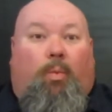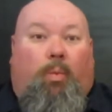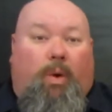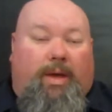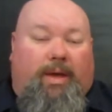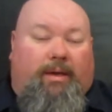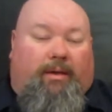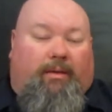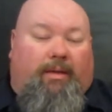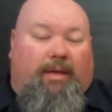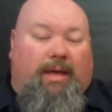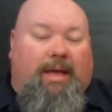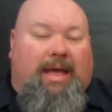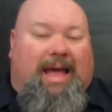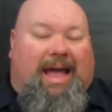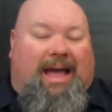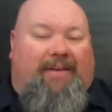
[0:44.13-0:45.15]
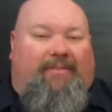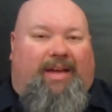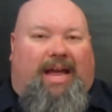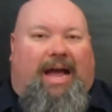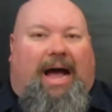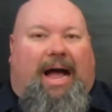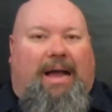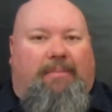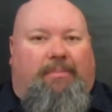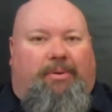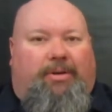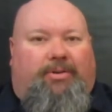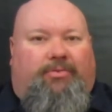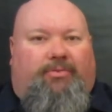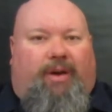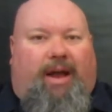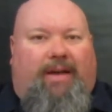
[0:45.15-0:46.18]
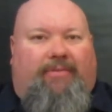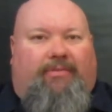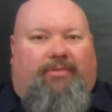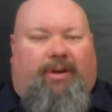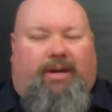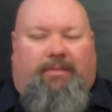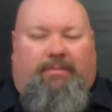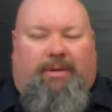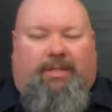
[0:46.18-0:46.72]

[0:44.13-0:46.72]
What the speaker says: will have a hybrid drivetrain,